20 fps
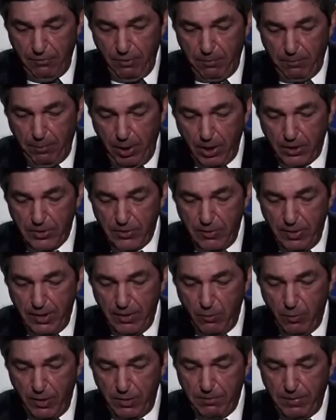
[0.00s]
for
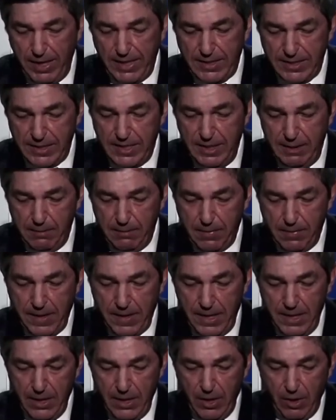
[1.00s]
partnering with my team
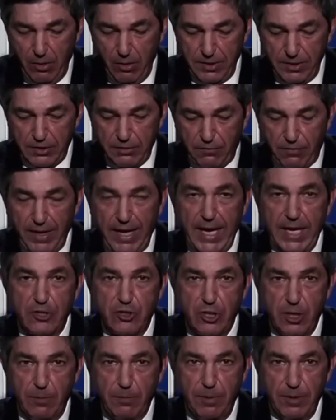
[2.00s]
on this
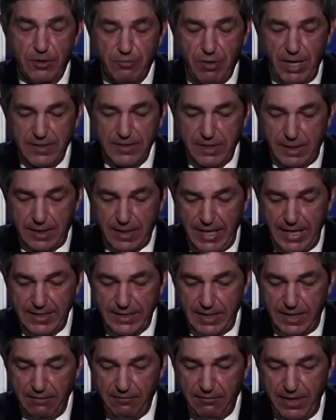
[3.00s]
flagship
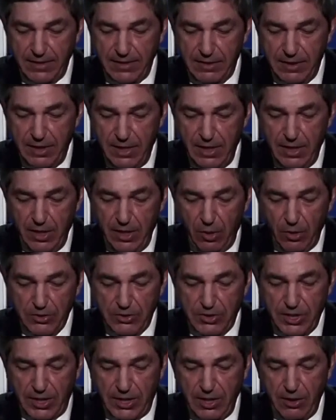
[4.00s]
transatlantic event
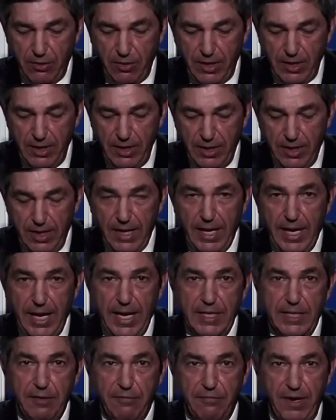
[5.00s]
on security
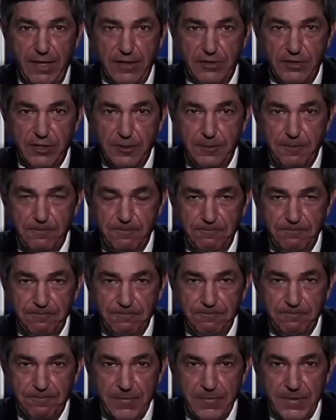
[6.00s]
and defense.
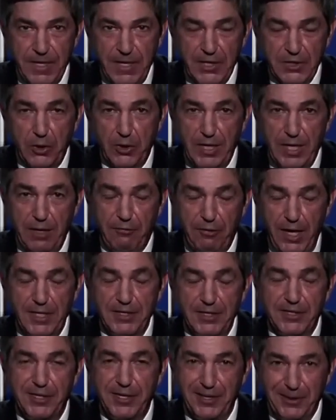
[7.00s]
So, dear
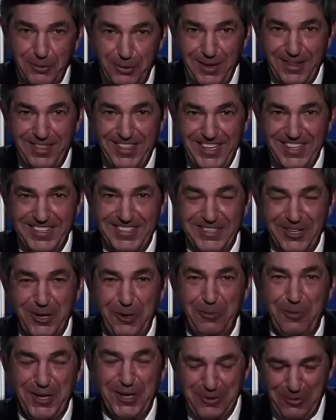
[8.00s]
friends, with these
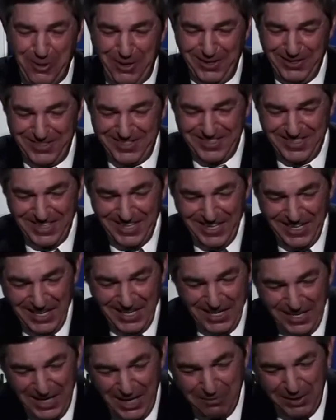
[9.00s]
opening words,
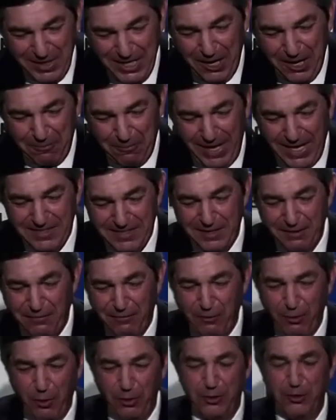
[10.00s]
let me now pass
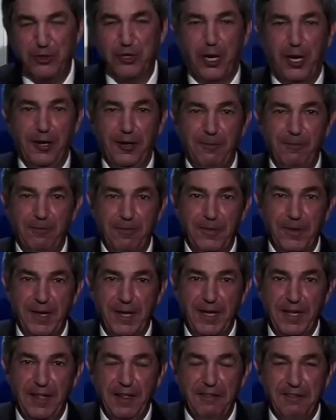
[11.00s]
the floor to John.
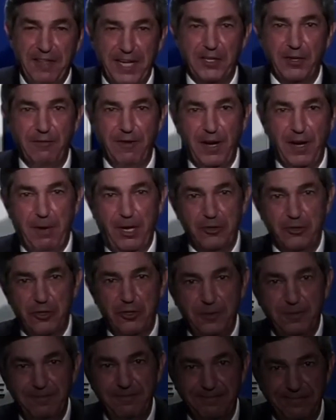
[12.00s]
Thank you very
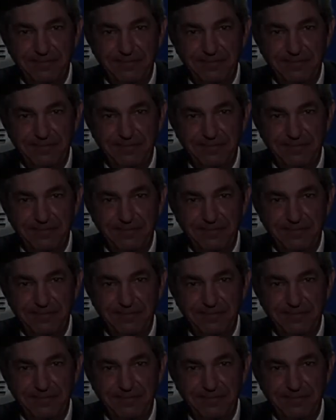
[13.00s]
much.